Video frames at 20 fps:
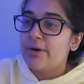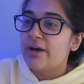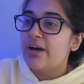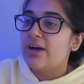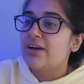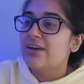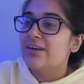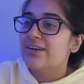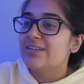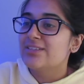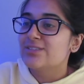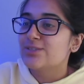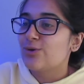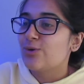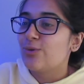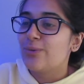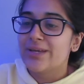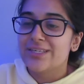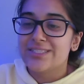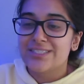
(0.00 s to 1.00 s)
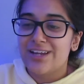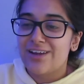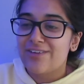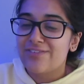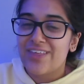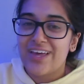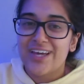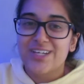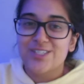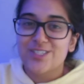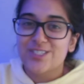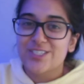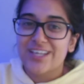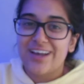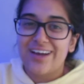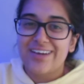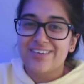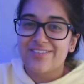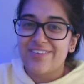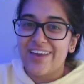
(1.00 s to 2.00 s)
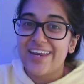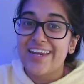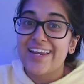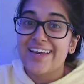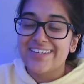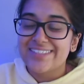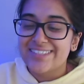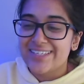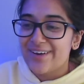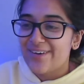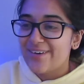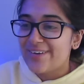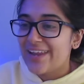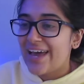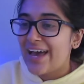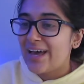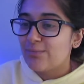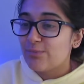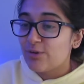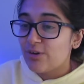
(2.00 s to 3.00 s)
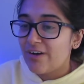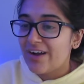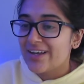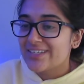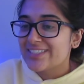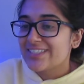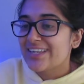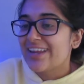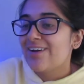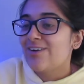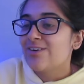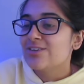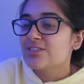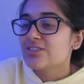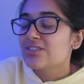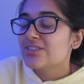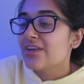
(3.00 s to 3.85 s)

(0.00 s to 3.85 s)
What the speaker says: but it's always stuff that I just kind of get lazy on and procrastinate on.